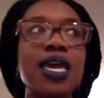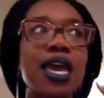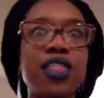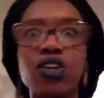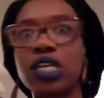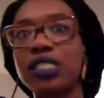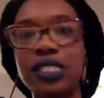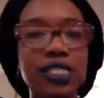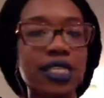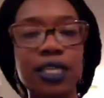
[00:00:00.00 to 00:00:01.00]
and they're
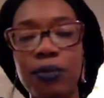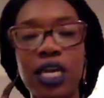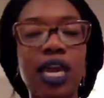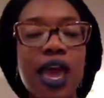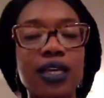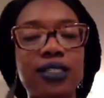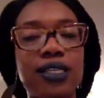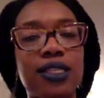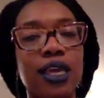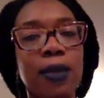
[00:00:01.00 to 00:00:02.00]
consistently being asked to
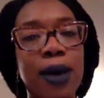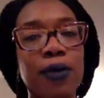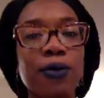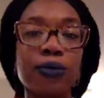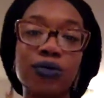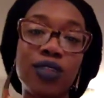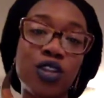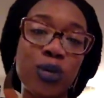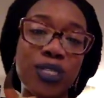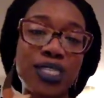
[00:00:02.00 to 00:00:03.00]
think about the
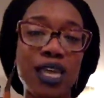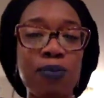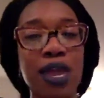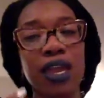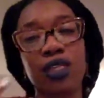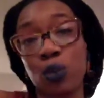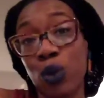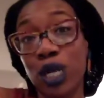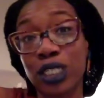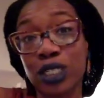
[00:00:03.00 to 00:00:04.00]
choices they make, the
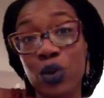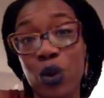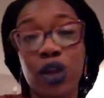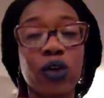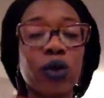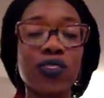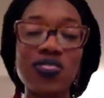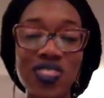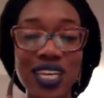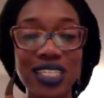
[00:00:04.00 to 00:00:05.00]
projects they're working on,
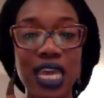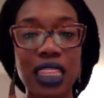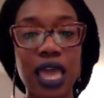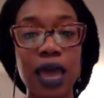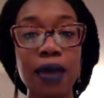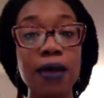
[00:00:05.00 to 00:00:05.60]
things like that.